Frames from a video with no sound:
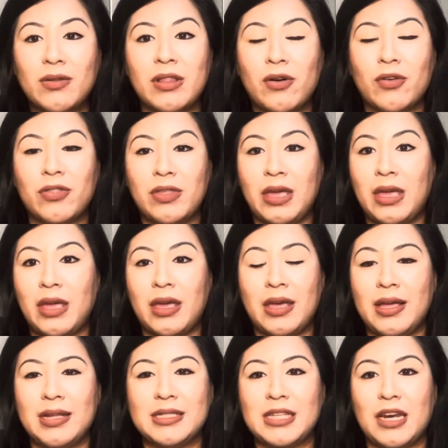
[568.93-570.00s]
little thing,
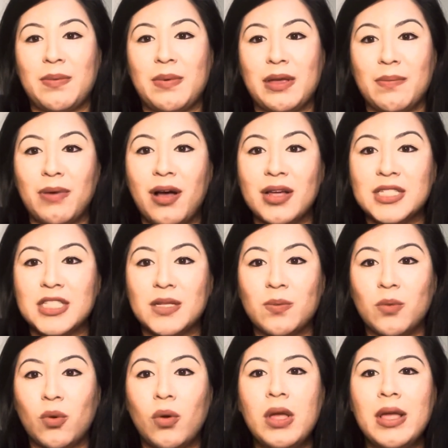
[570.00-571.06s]
it's going to be
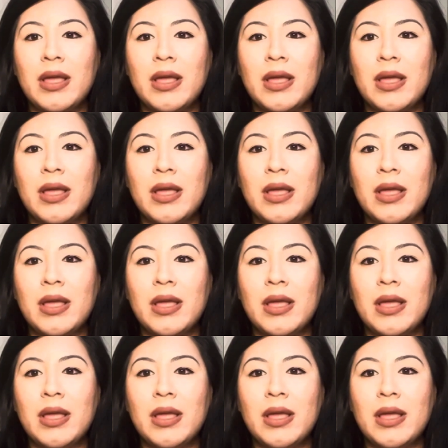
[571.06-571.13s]
impossible.